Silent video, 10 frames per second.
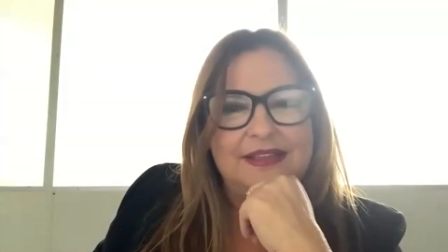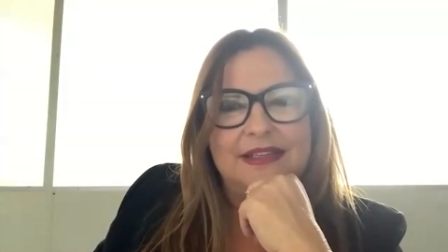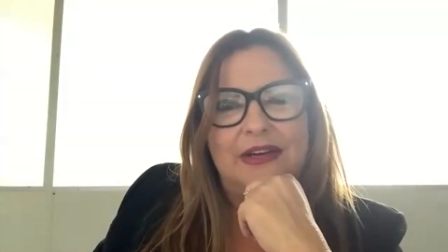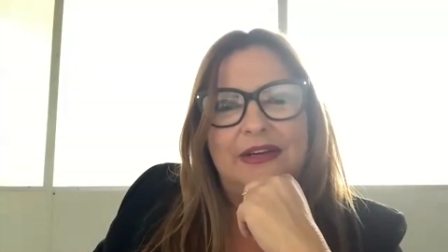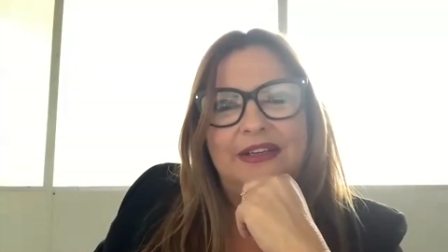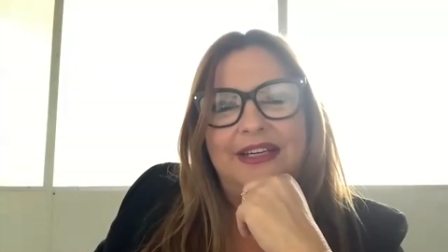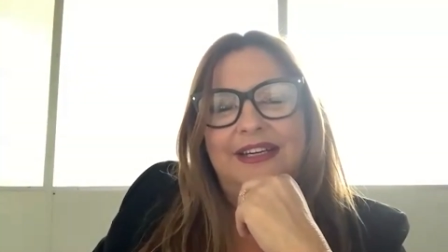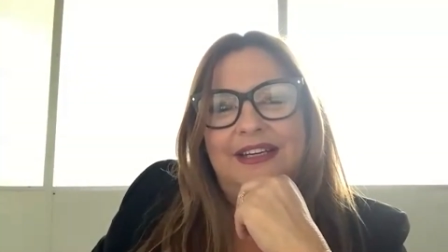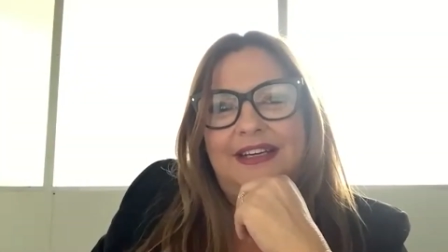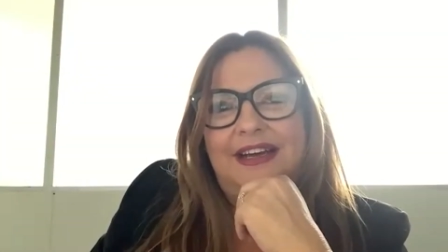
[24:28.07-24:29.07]
So,
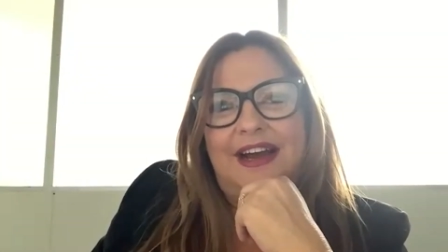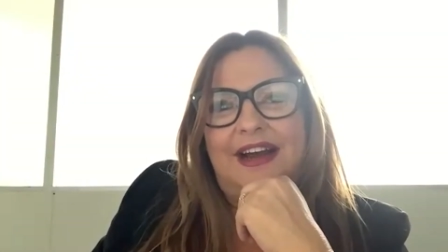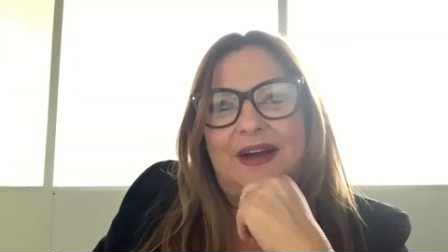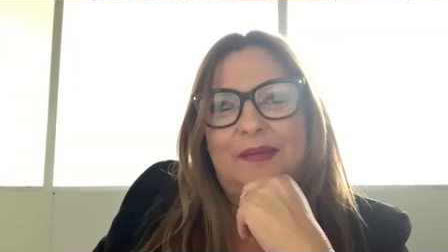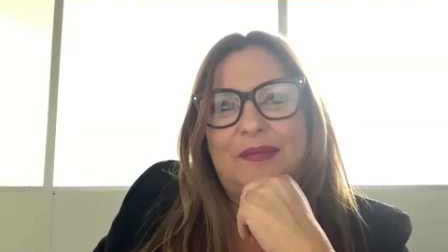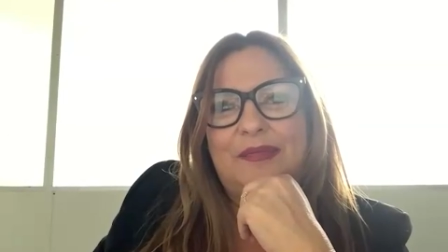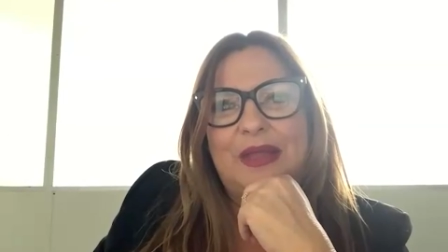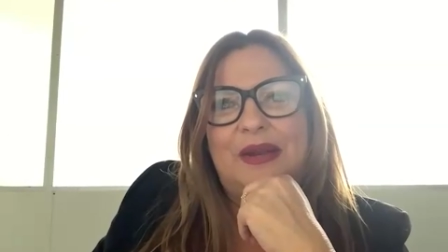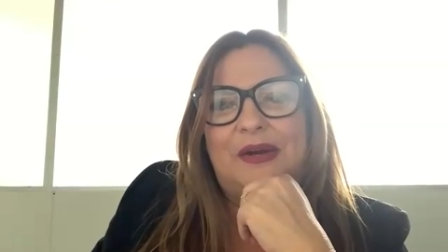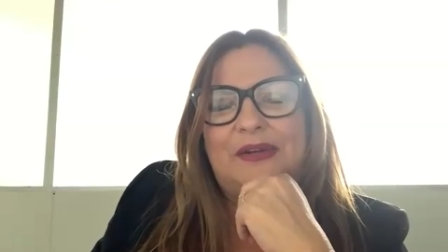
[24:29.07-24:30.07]
um,
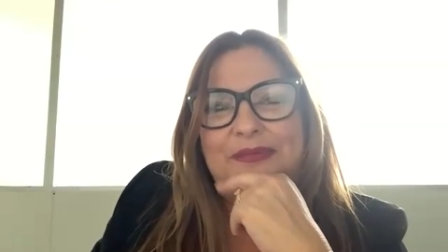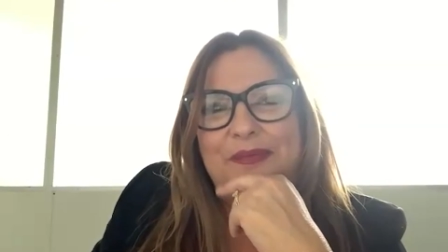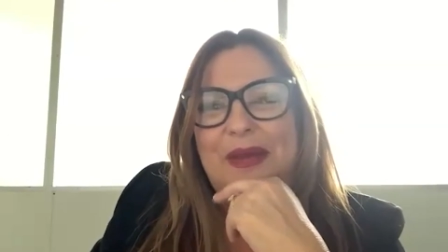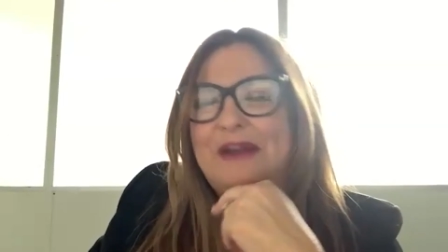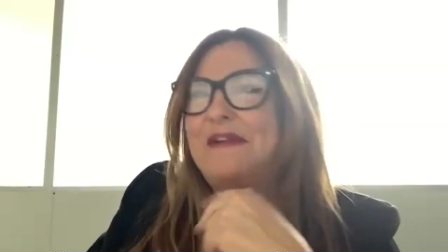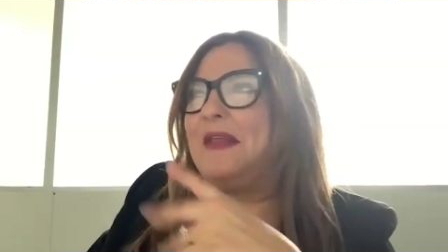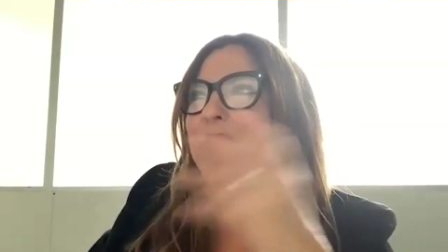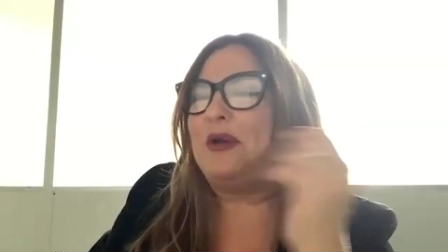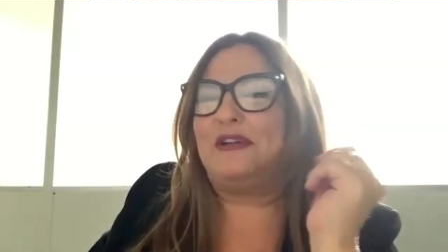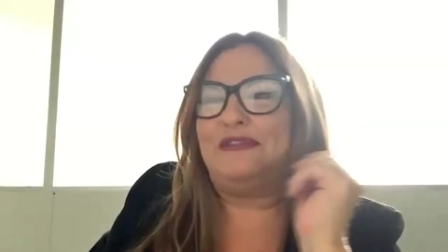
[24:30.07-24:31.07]
you know, been around the
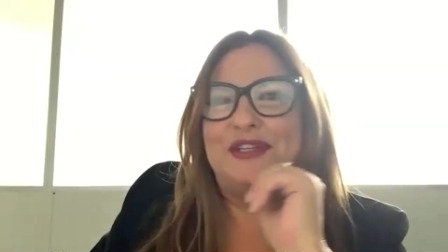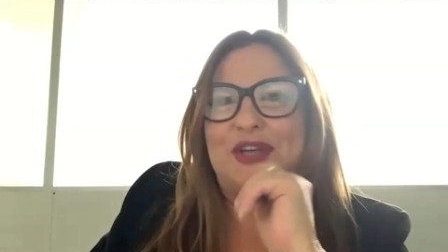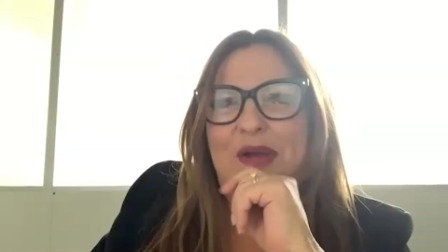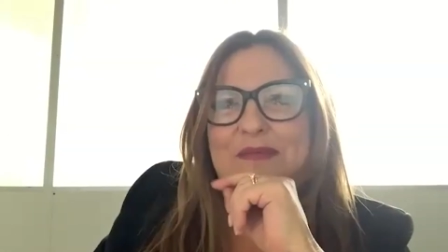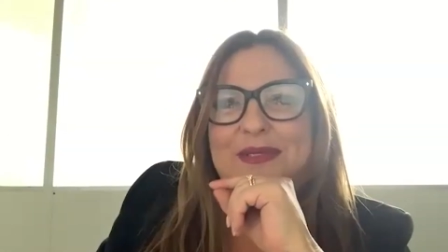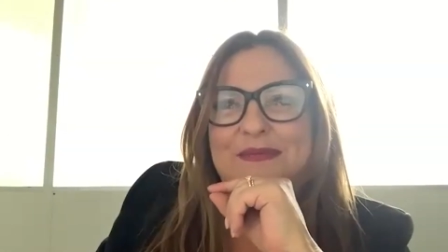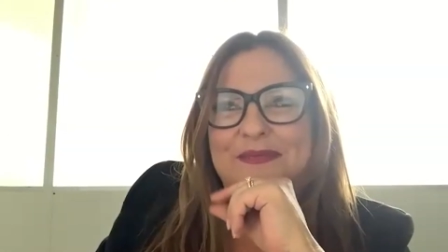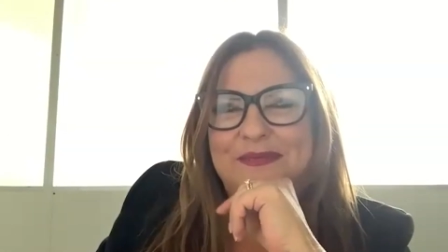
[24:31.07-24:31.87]
block a few times.